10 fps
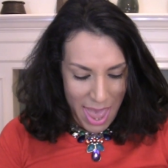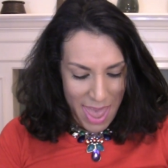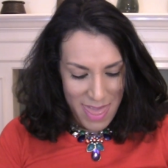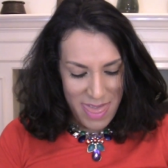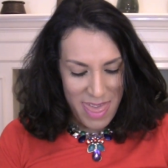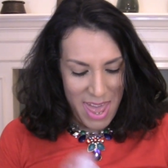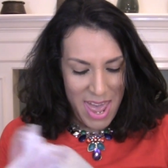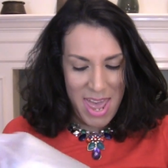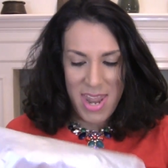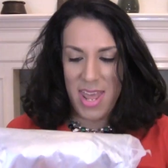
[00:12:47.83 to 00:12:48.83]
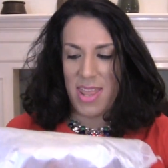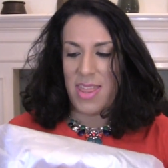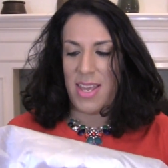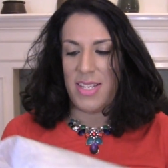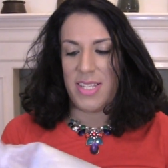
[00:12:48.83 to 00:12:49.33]
And then
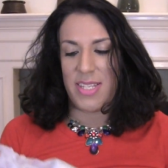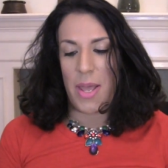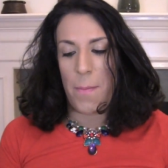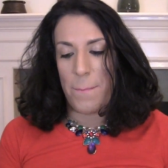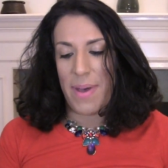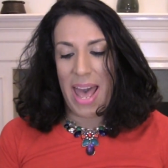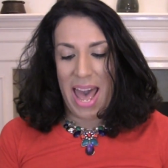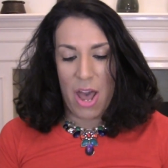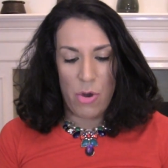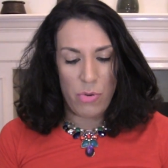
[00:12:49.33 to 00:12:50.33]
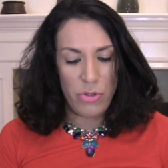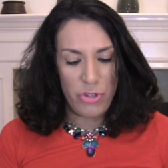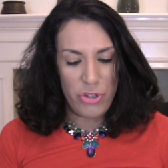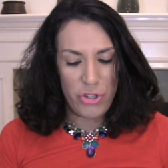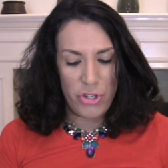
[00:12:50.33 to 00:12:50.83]
this
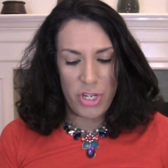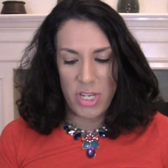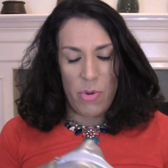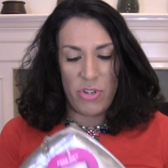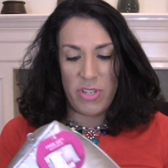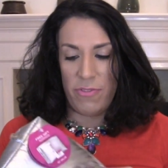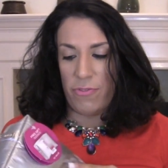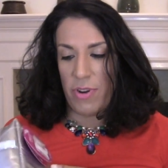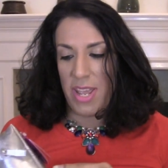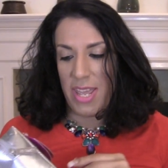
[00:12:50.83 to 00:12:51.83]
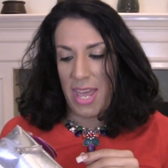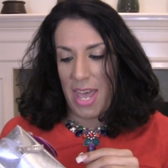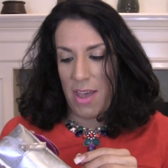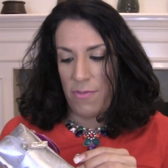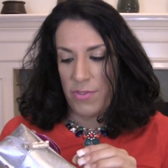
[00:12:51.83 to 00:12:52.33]
pouch, which is a free
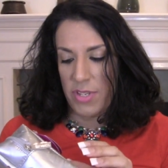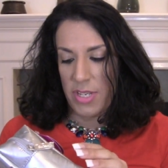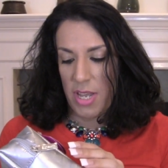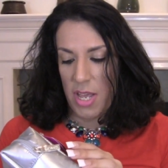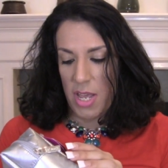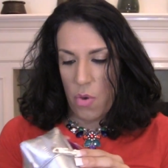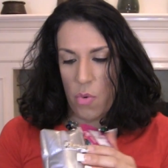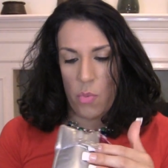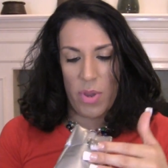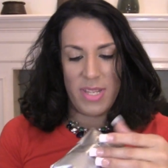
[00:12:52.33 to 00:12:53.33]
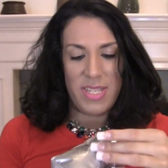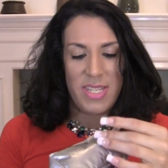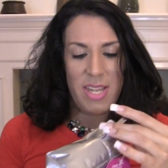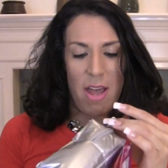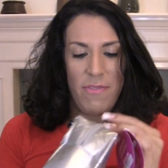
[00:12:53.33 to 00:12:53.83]
gift with
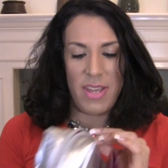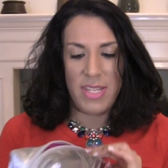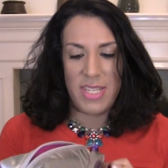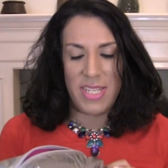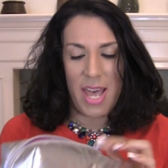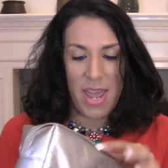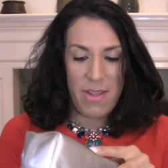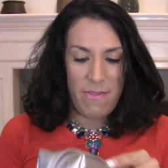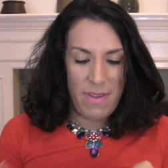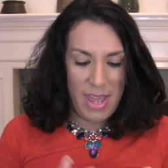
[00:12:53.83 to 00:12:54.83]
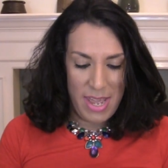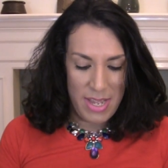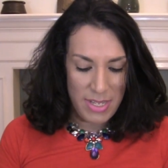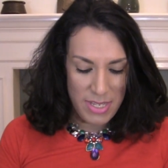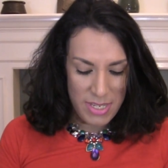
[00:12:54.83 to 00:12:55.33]
stuff inside of
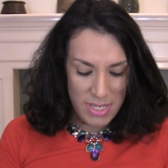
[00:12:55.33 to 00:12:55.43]
it.